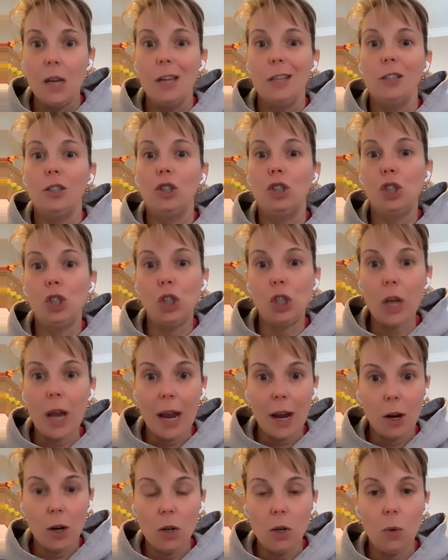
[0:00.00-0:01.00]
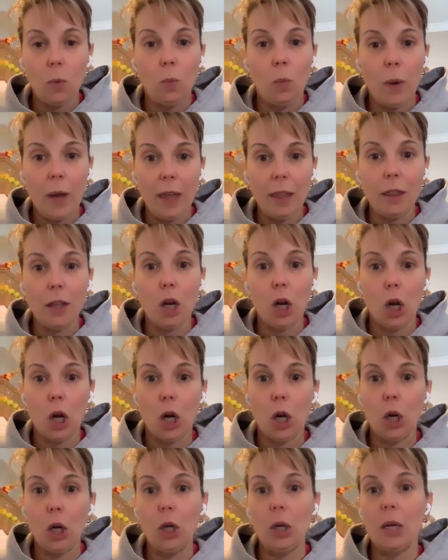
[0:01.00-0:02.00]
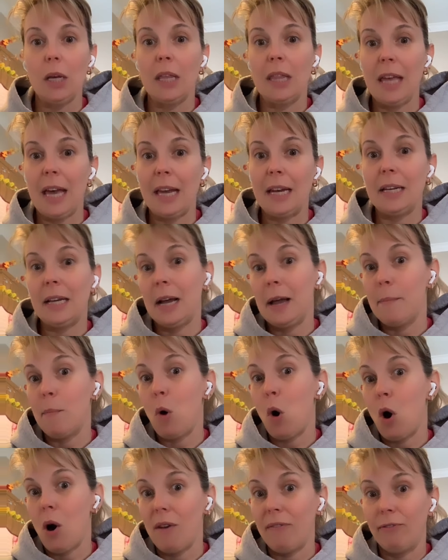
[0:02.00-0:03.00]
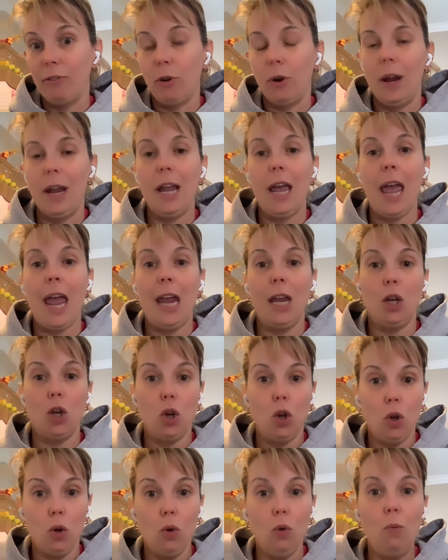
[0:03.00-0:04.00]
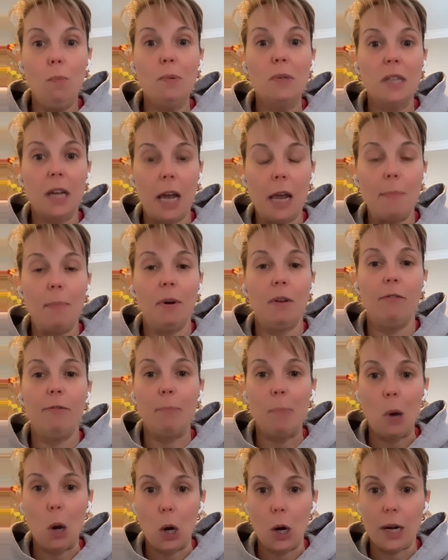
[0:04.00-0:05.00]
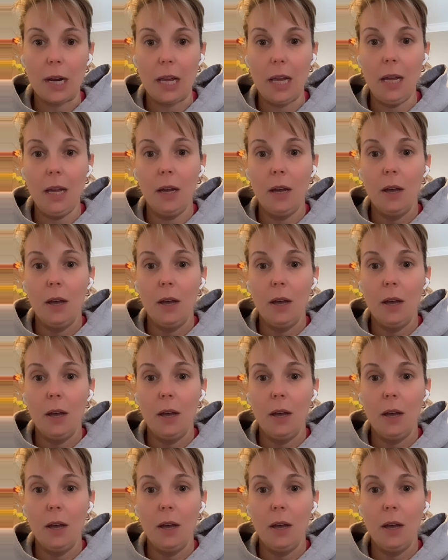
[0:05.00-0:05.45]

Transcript: Shared with her that I'm offering a new type of party